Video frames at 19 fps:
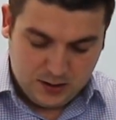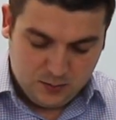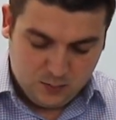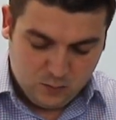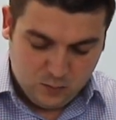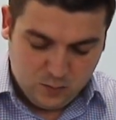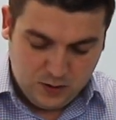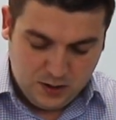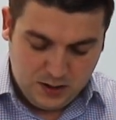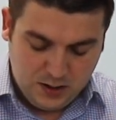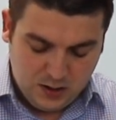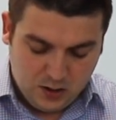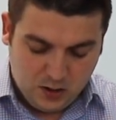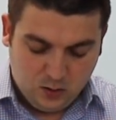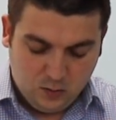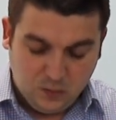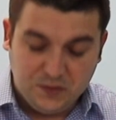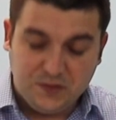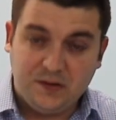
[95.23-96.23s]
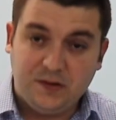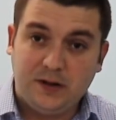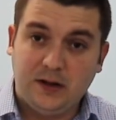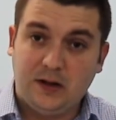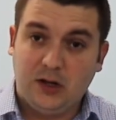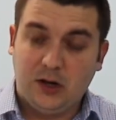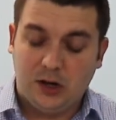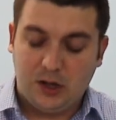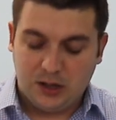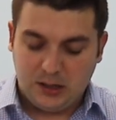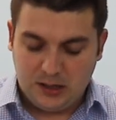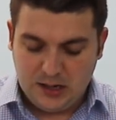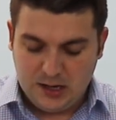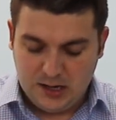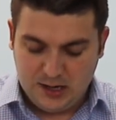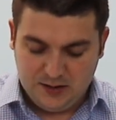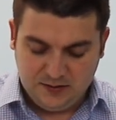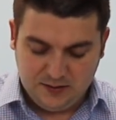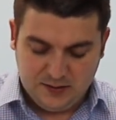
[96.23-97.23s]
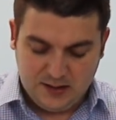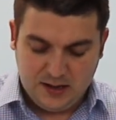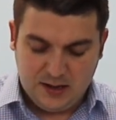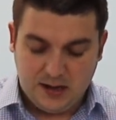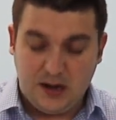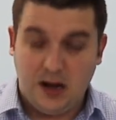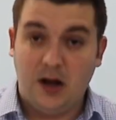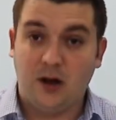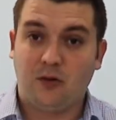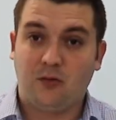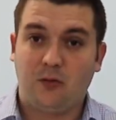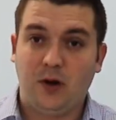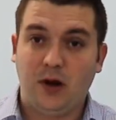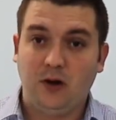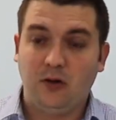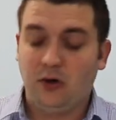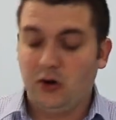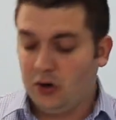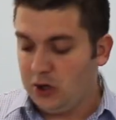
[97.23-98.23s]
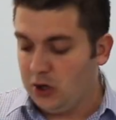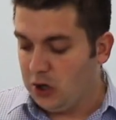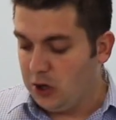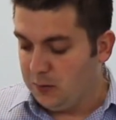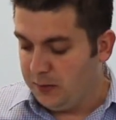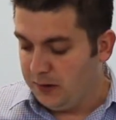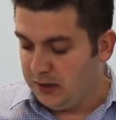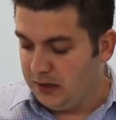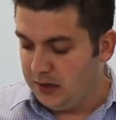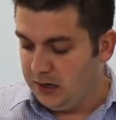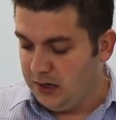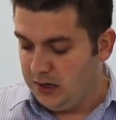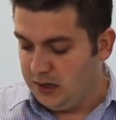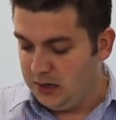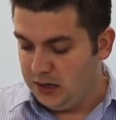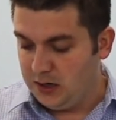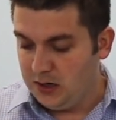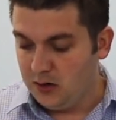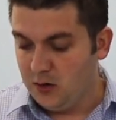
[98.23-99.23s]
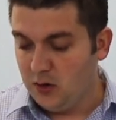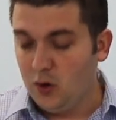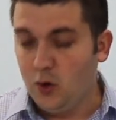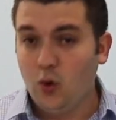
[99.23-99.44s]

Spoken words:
we always tell our clients that a regular carpet cleaning